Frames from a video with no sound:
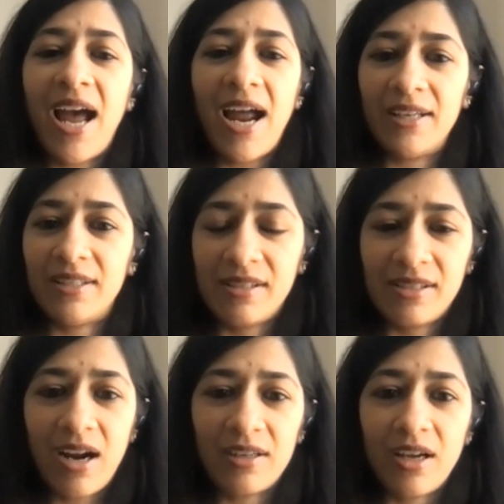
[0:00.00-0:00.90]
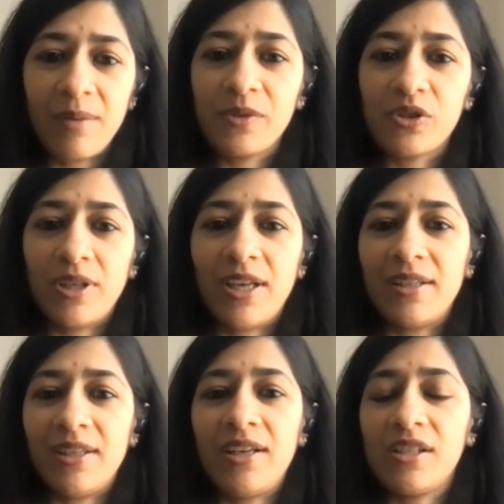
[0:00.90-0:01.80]
and the startup so
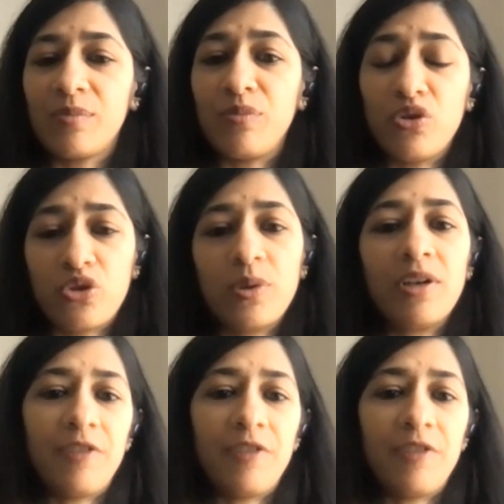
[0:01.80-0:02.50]
that there is mutual